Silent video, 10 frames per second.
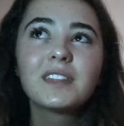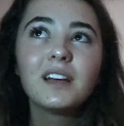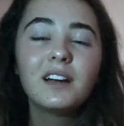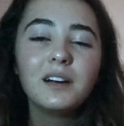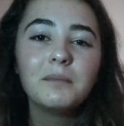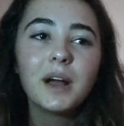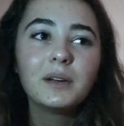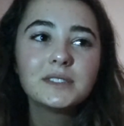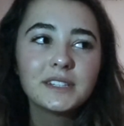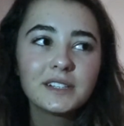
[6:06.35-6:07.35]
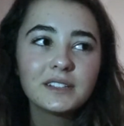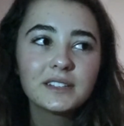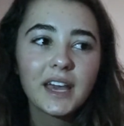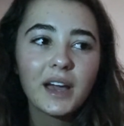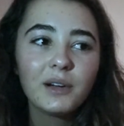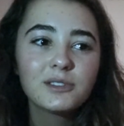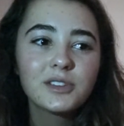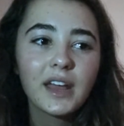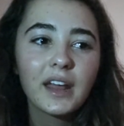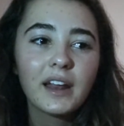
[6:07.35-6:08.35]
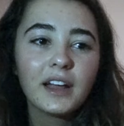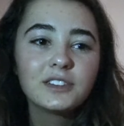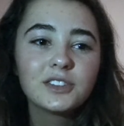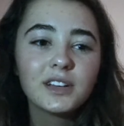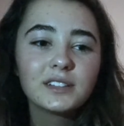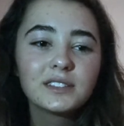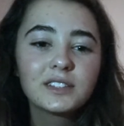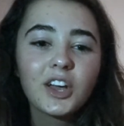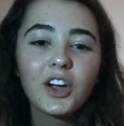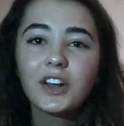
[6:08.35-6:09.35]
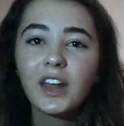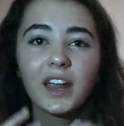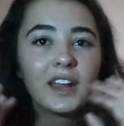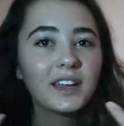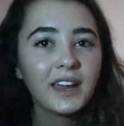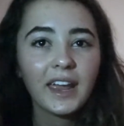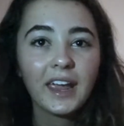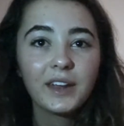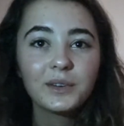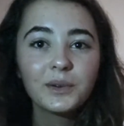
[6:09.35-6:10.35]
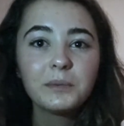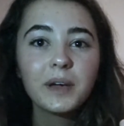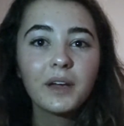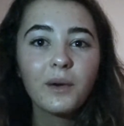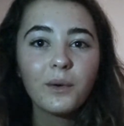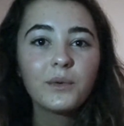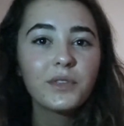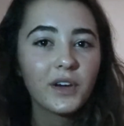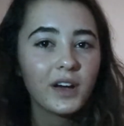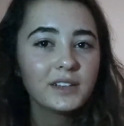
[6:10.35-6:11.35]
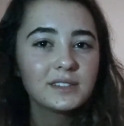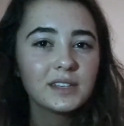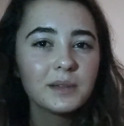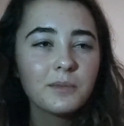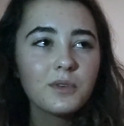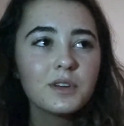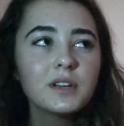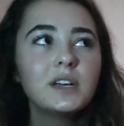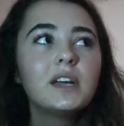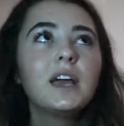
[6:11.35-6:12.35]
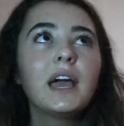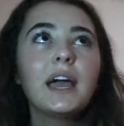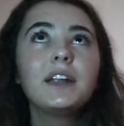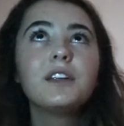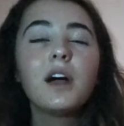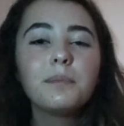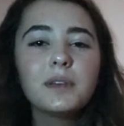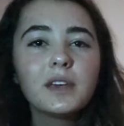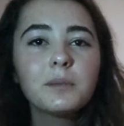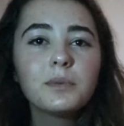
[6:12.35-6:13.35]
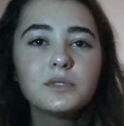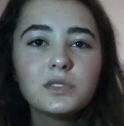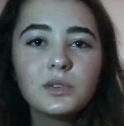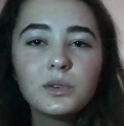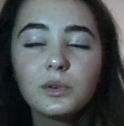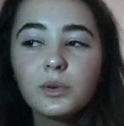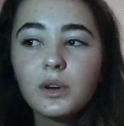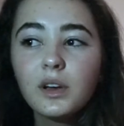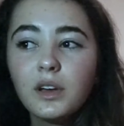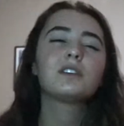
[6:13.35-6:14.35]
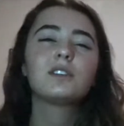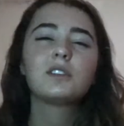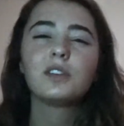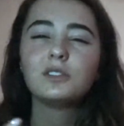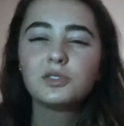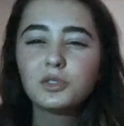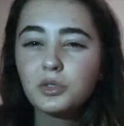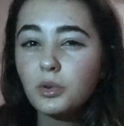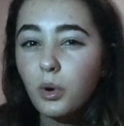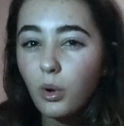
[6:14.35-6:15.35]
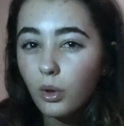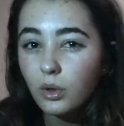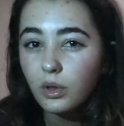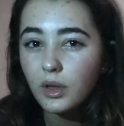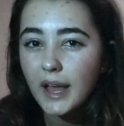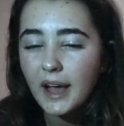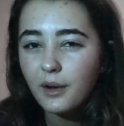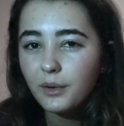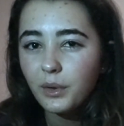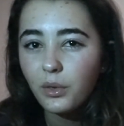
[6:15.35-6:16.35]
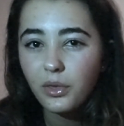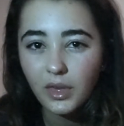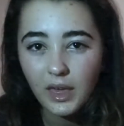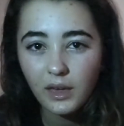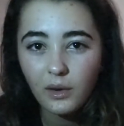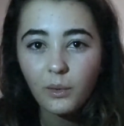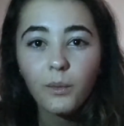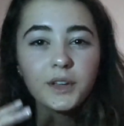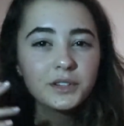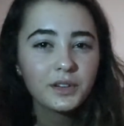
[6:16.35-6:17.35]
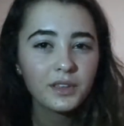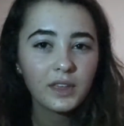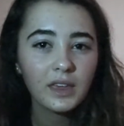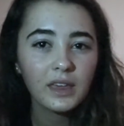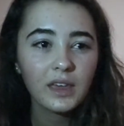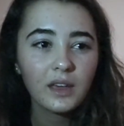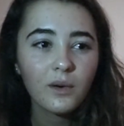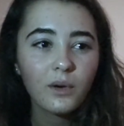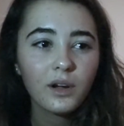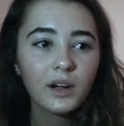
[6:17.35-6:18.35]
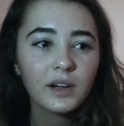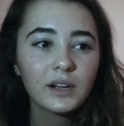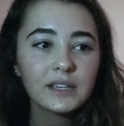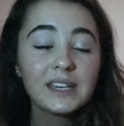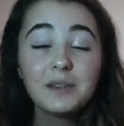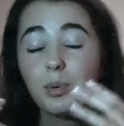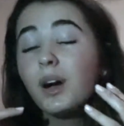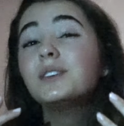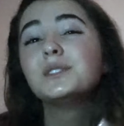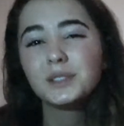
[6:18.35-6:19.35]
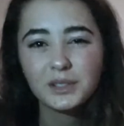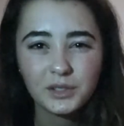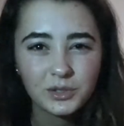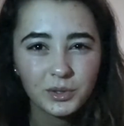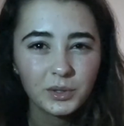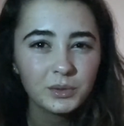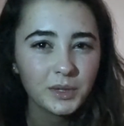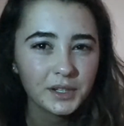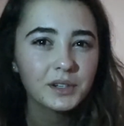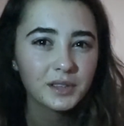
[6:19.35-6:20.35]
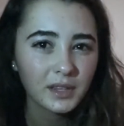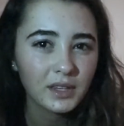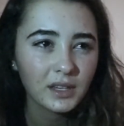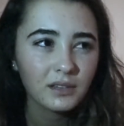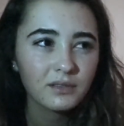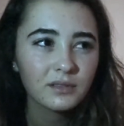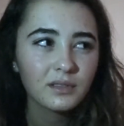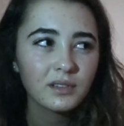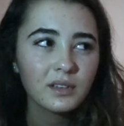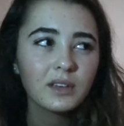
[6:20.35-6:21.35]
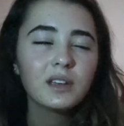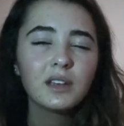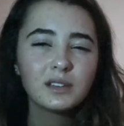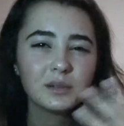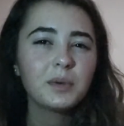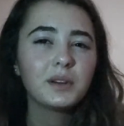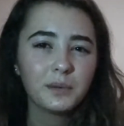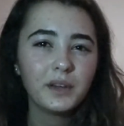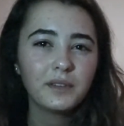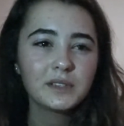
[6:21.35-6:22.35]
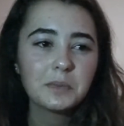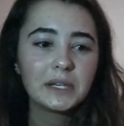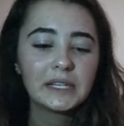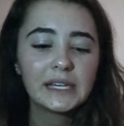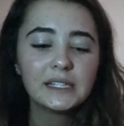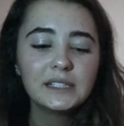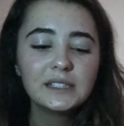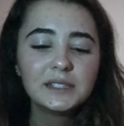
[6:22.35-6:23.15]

I was sitting on the couch and I just couldn't handle my own thoughts anymore, and not being able to control how you think or what you're thinking, or keep under control what you're thinking is a better way of explaining it,